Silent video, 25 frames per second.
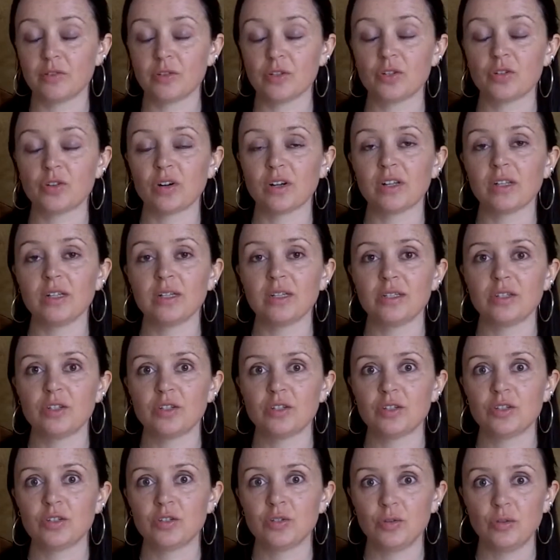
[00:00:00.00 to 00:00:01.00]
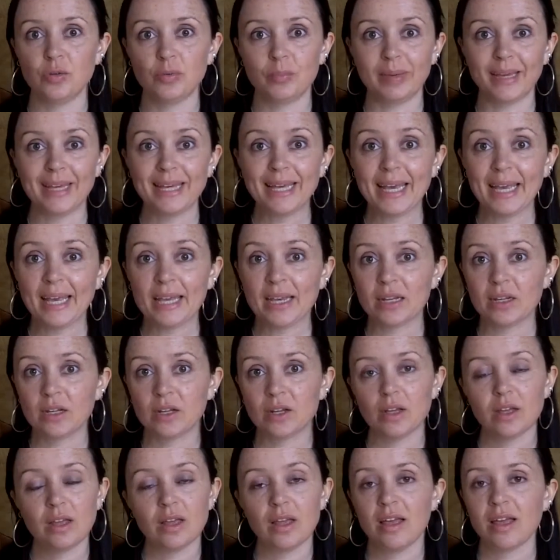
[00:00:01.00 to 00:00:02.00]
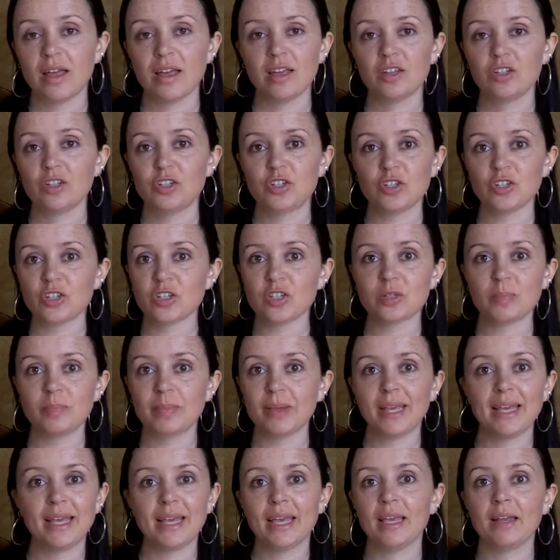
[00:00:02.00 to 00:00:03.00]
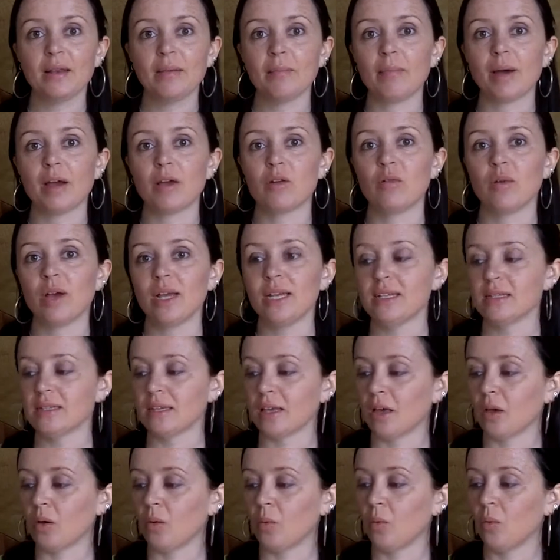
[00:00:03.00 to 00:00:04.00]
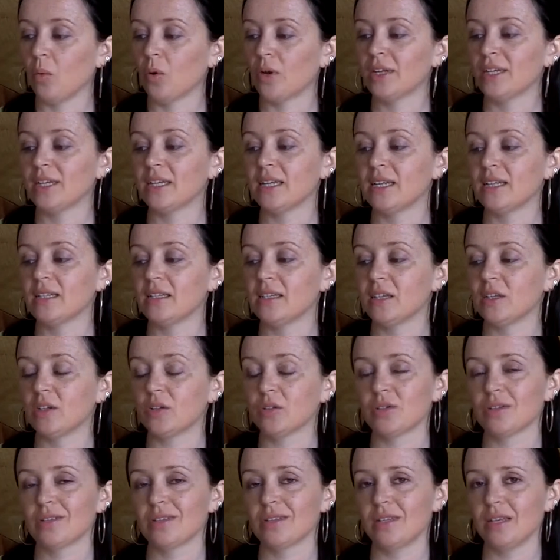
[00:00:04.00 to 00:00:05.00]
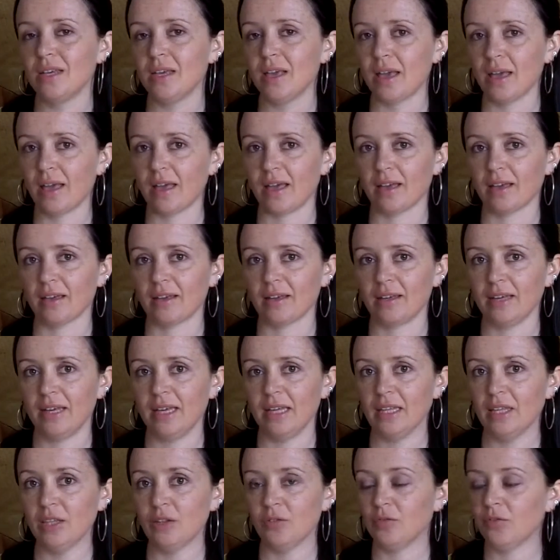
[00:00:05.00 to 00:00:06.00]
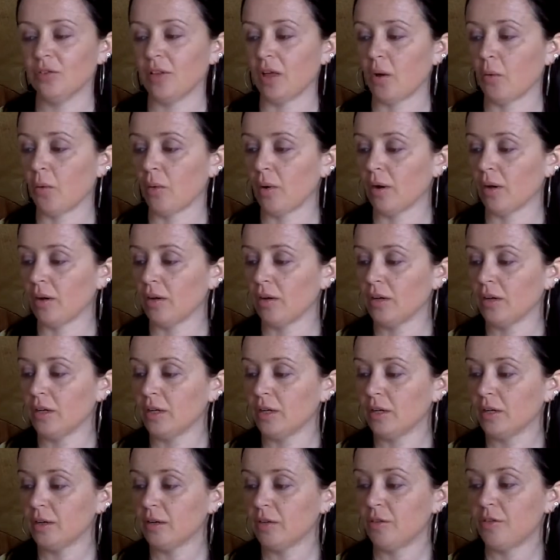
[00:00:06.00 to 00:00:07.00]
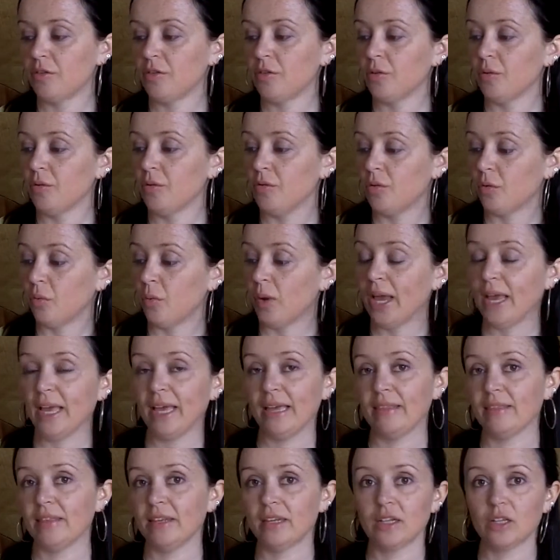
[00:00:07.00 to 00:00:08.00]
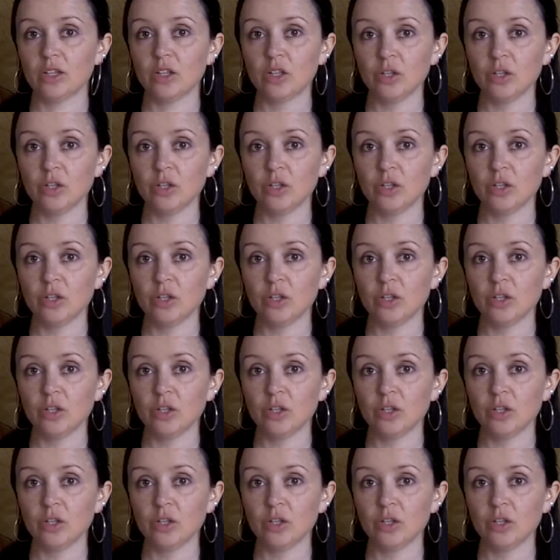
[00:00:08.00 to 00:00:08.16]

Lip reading: struggling to begin, just begin by writing what it is that you're seeing in the flower, through the way that it